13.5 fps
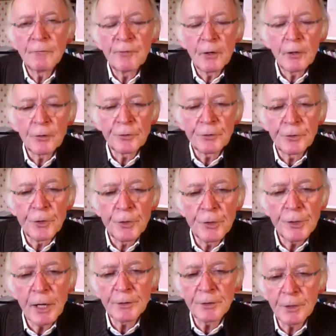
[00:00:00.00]
follow through or
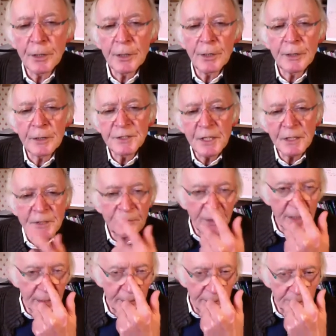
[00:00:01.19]
not. Now, you see, it's a
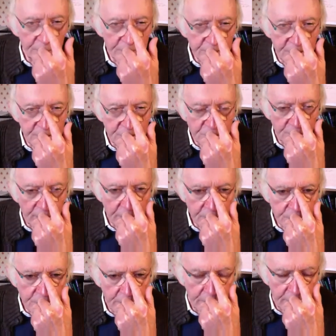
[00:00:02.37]
very risky
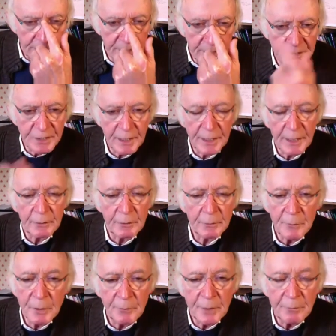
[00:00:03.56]
strategy he's taking.
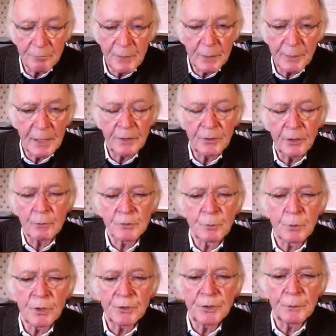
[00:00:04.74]
Maybe he thought it was
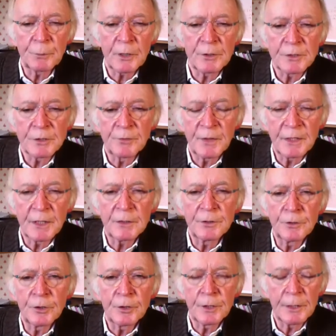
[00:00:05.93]
worth it because if he didn't do
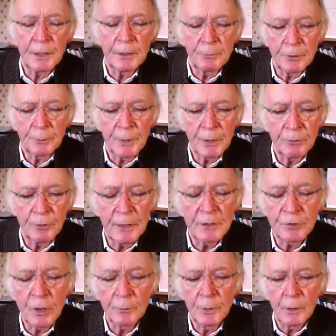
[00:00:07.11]
it, he would be in real
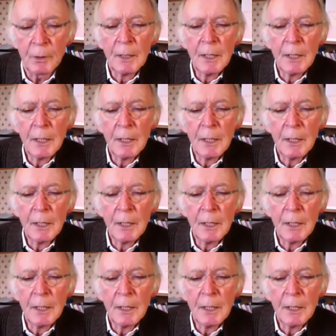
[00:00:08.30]
trouble.